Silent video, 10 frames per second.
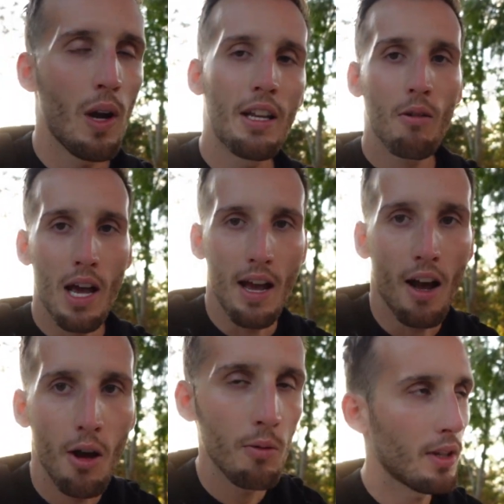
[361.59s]
anyway,
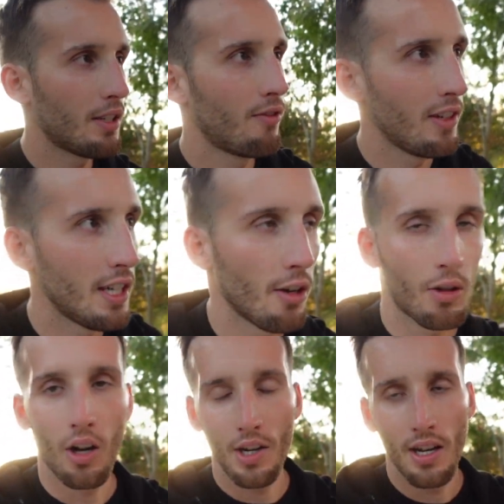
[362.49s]
I hope this video
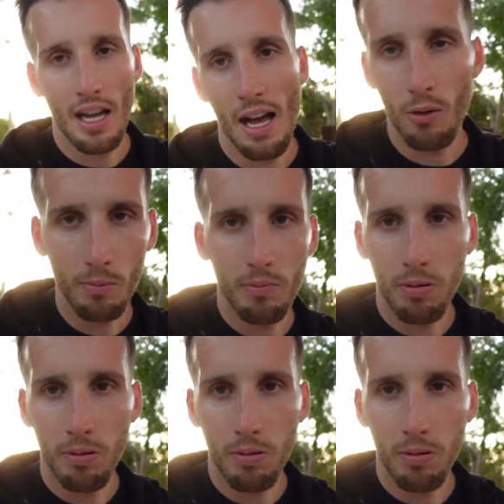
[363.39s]
kind of helped